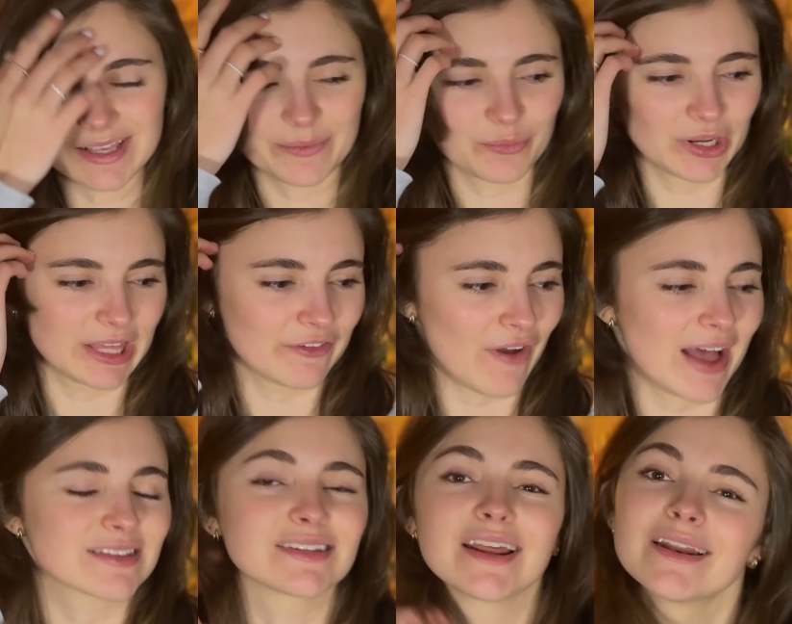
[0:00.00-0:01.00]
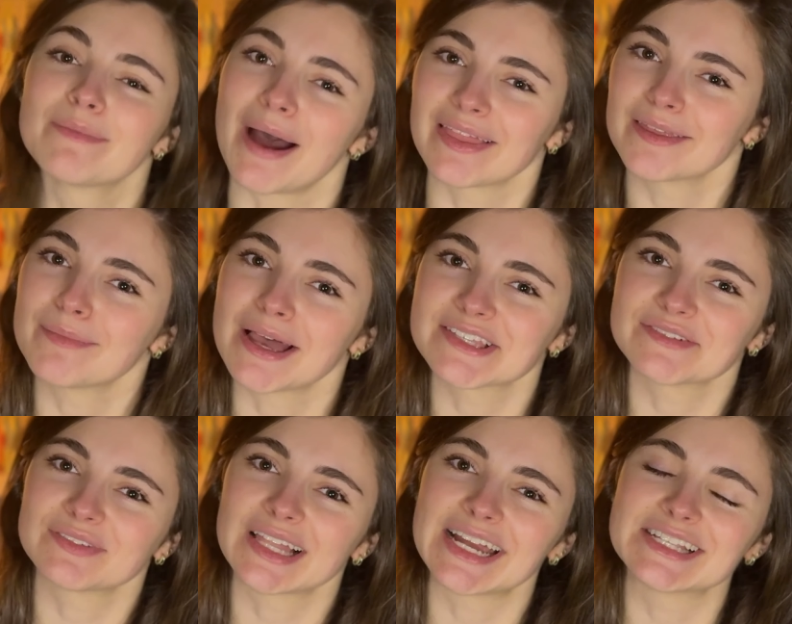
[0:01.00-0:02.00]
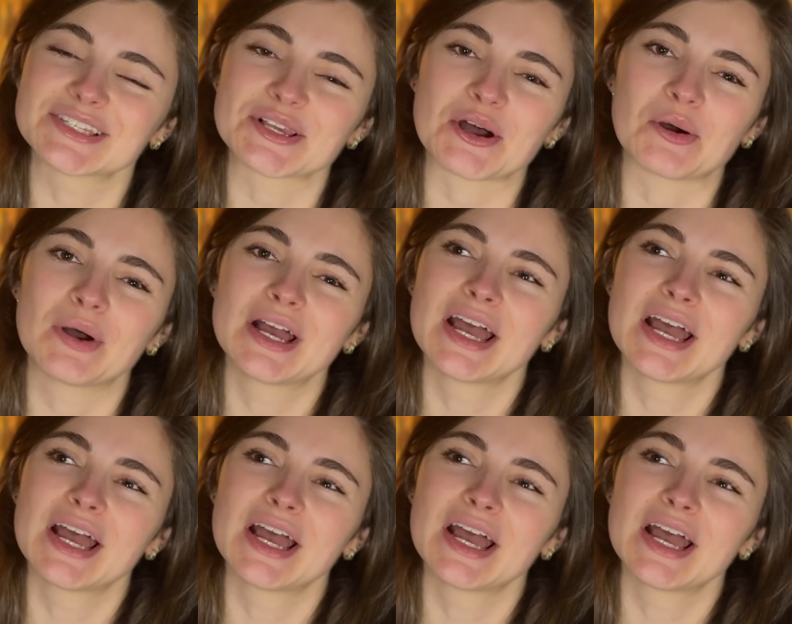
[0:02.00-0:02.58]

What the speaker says: I'm really fascinated by them as of late, so